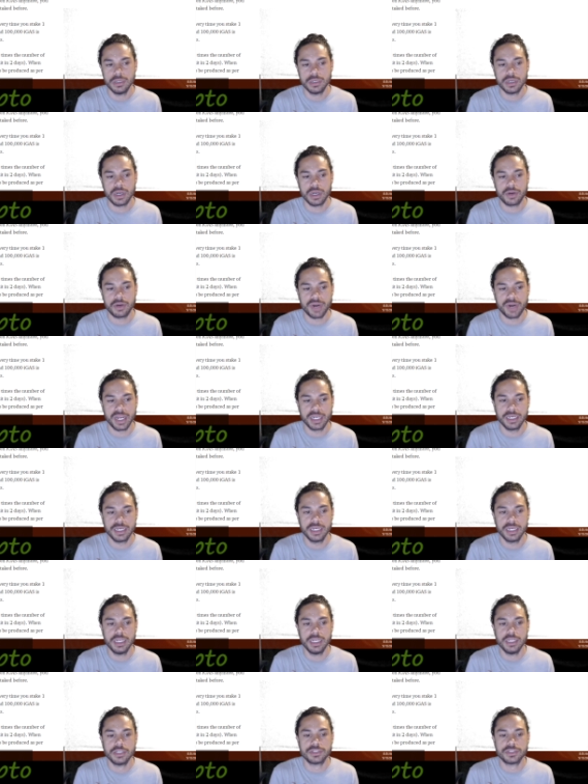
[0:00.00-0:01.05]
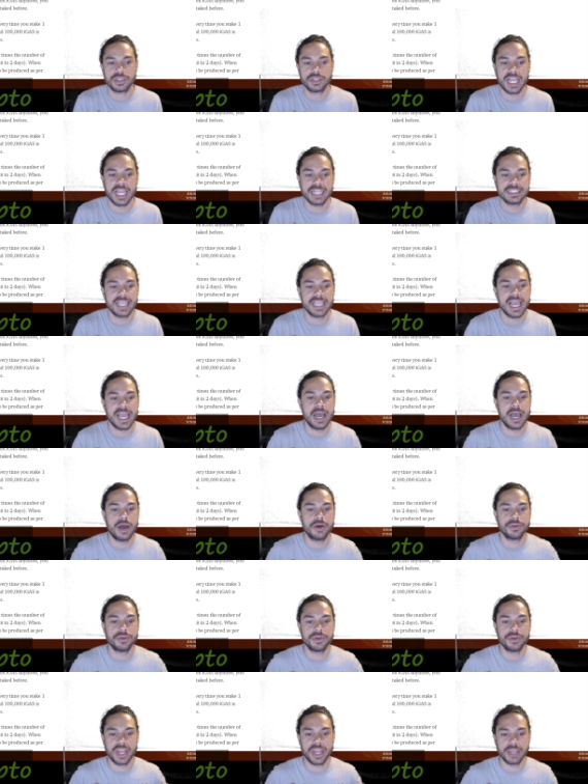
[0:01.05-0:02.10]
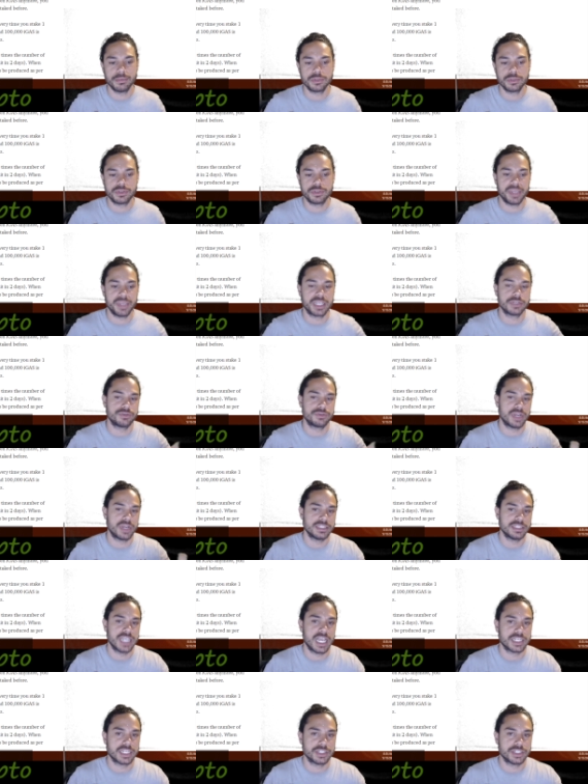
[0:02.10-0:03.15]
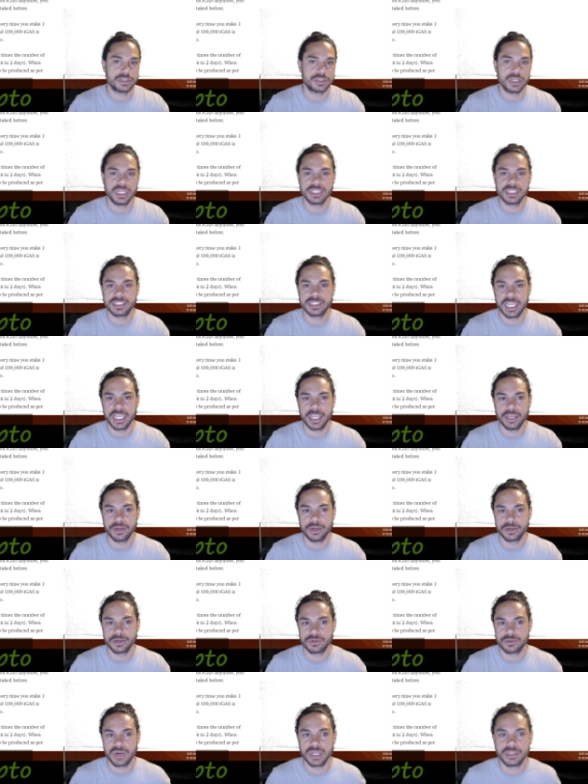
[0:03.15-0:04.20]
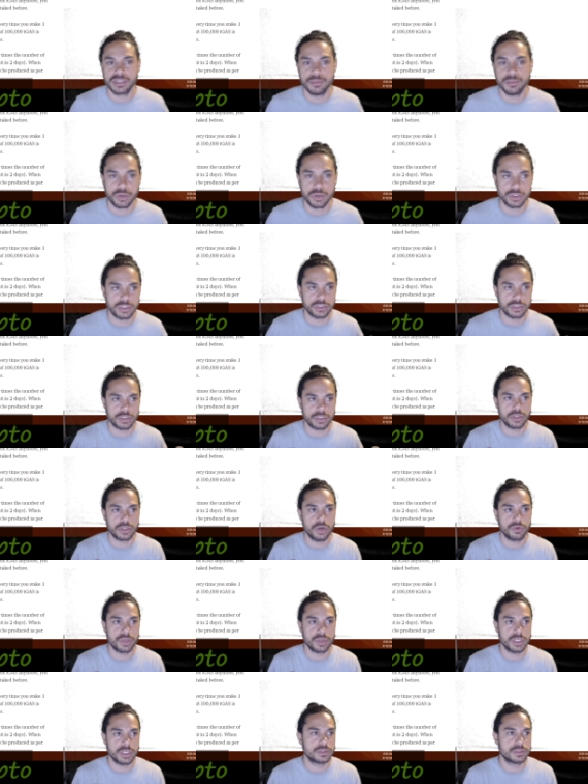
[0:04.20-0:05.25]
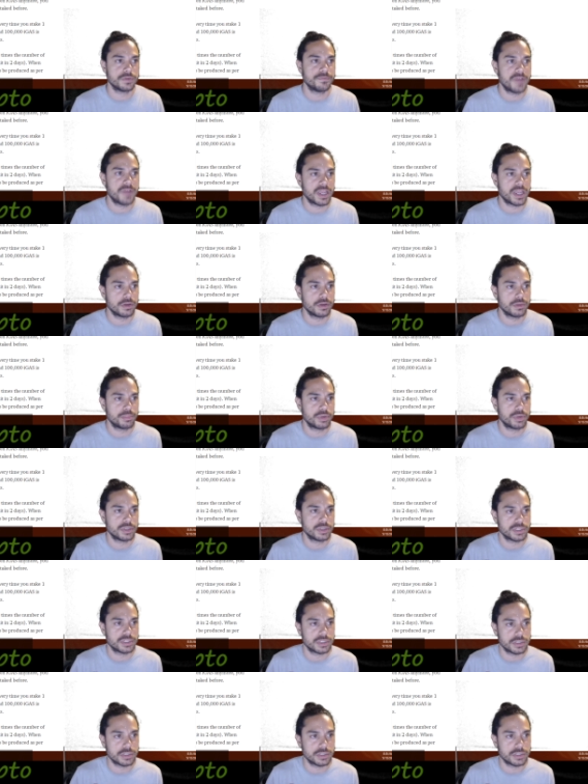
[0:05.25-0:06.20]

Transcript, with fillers: all right? So that's how you're able to make a transaction. So let's say you're trying to purchase a token. So if I go to purchase a